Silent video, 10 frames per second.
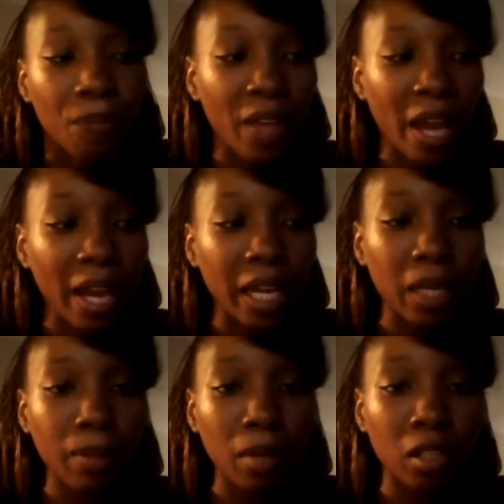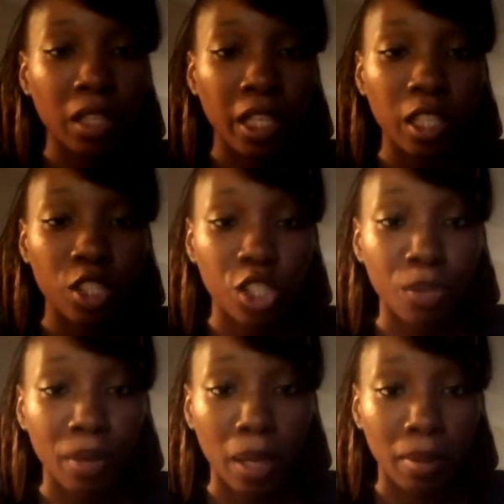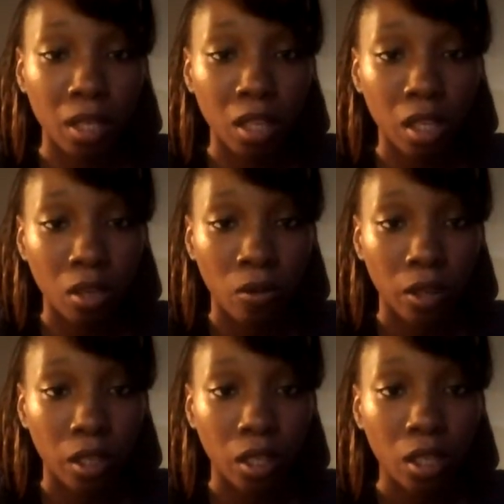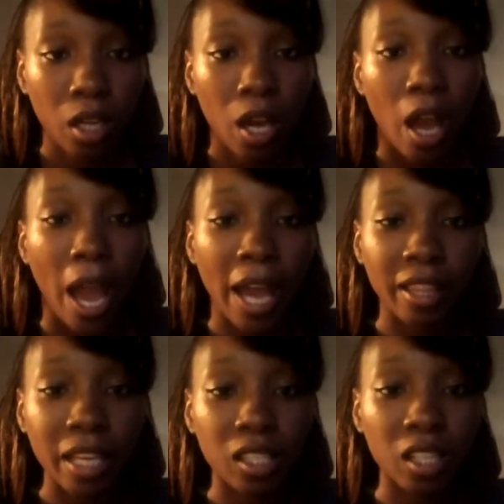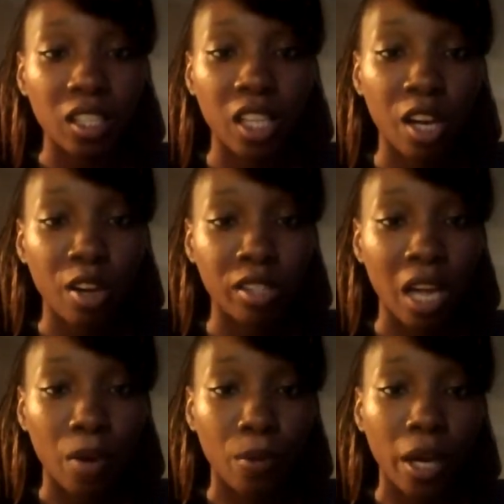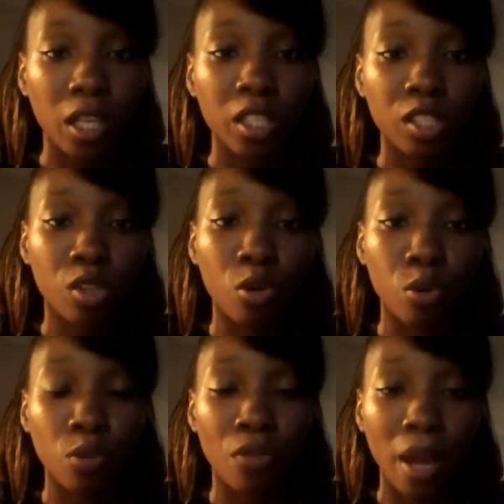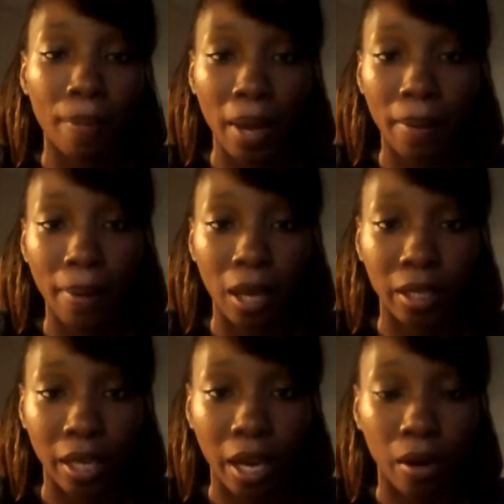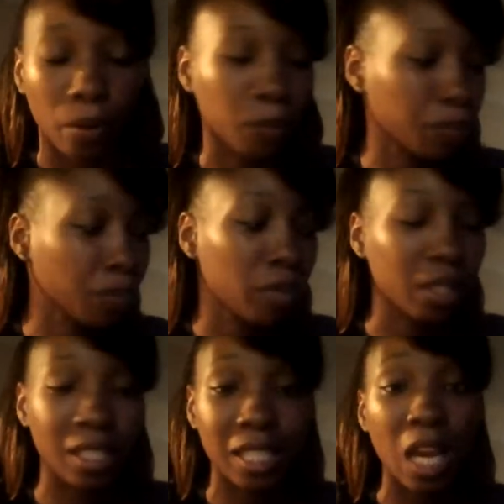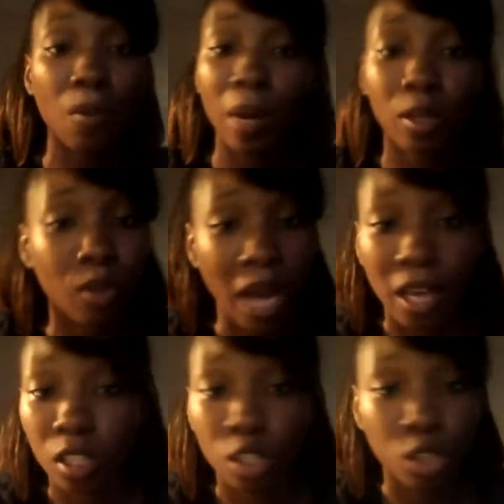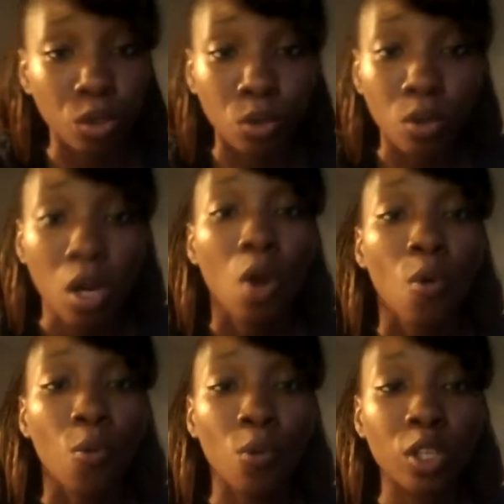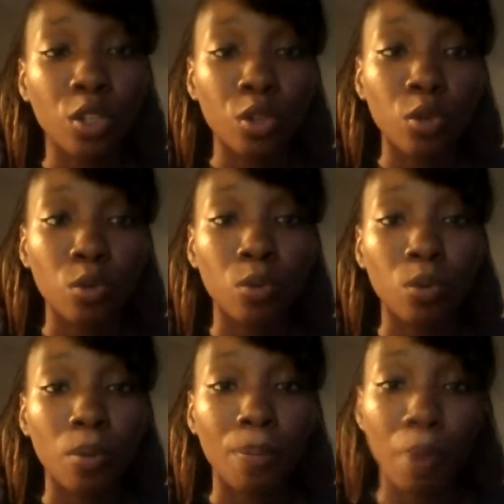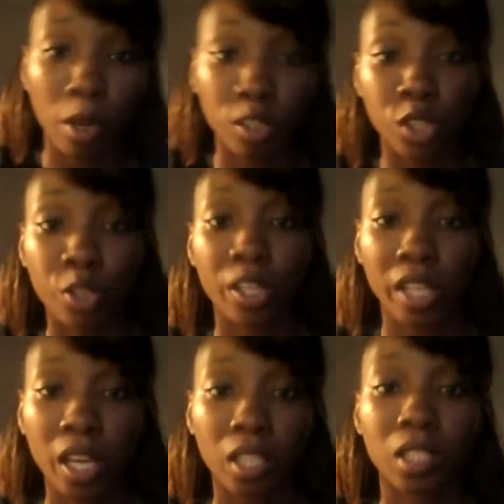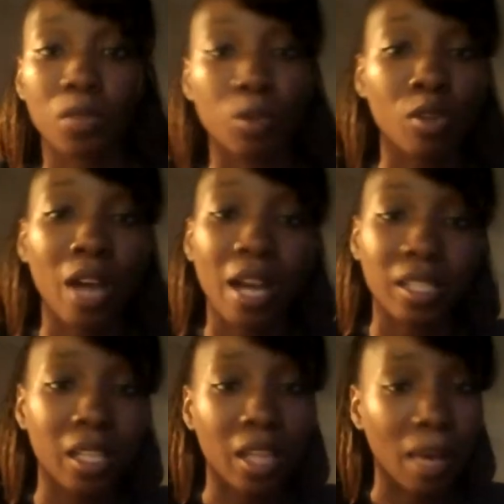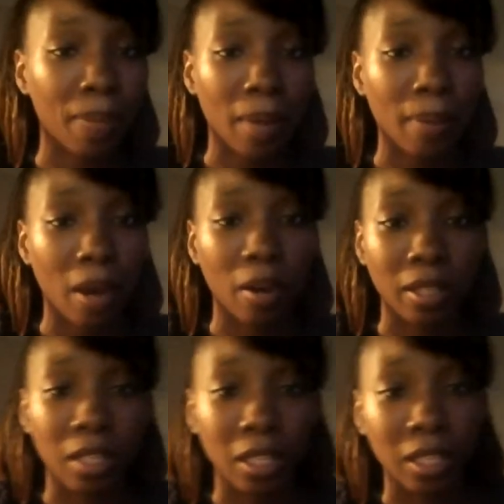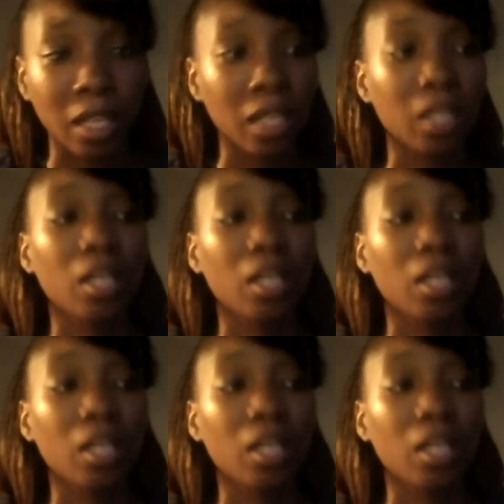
that email link should be able to click on it. And that's going to take her directly to that PayPal account. The same way you guys do when you purchase your kits. When you guys hit that PayPal link,